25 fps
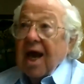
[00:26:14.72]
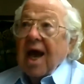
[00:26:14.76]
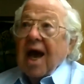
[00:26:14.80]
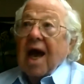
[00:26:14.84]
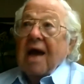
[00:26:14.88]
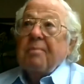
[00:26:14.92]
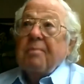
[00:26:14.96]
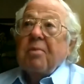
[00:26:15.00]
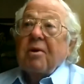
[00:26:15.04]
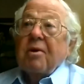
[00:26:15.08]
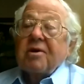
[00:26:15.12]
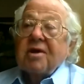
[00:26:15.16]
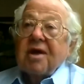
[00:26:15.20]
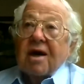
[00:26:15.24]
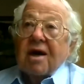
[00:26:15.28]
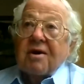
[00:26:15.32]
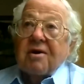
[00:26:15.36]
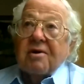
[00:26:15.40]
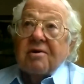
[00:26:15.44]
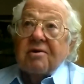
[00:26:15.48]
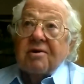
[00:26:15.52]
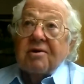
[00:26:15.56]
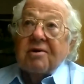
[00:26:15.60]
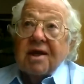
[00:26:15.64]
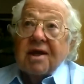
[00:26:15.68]
and
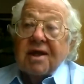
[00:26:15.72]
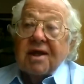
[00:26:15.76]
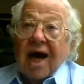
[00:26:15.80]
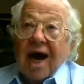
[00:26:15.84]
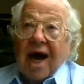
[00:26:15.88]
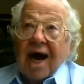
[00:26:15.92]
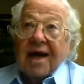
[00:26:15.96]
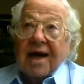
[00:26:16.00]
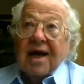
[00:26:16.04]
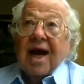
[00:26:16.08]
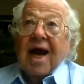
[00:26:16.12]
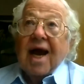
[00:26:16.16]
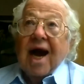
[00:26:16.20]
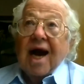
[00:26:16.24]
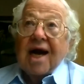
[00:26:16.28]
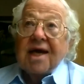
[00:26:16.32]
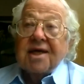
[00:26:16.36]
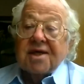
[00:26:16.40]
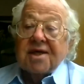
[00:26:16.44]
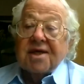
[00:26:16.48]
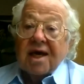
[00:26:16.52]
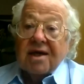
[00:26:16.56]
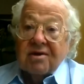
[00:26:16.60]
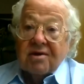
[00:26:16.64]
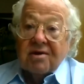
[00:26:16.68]
particularly not
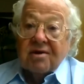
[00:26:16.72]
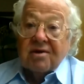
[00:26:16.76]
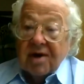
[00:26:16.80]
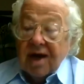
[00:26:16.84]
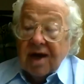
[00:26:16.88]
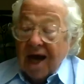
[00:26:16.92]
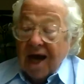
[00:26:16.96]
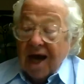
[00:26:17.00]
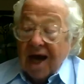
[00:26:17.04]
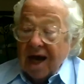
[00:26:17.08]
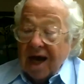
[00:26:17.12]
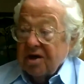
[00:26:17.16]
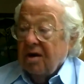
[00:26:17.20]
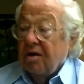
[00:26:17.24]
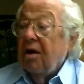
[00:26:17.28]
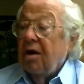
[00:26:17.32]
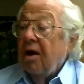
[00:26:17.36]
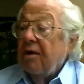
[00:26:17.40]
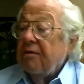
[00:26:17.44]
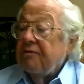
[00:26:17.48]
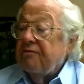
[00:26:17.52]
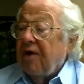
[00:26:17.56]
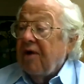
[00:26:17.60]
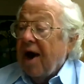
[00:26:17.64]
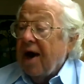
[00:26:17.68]
as international
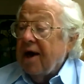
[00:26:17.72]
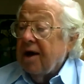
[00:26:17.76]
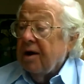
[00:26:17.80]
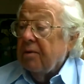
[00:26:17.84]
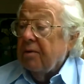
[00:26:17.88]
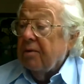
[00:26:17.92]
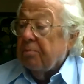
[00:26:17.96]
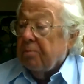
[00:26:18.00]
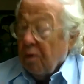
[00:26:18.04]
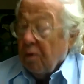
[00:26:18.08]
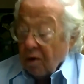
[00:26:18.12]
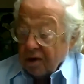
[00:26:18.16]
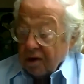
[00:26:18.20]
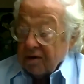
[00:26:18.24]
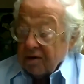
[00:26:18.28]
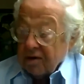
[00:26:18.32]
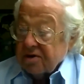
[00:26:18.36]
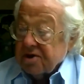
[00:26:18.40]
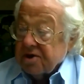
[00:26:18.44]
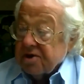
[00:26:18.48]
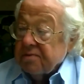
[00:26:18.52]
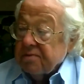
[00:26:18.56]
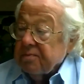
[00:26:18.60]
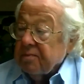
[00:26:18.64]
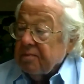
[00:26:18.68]
final
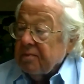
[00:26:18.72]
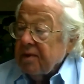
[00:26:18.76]
borders.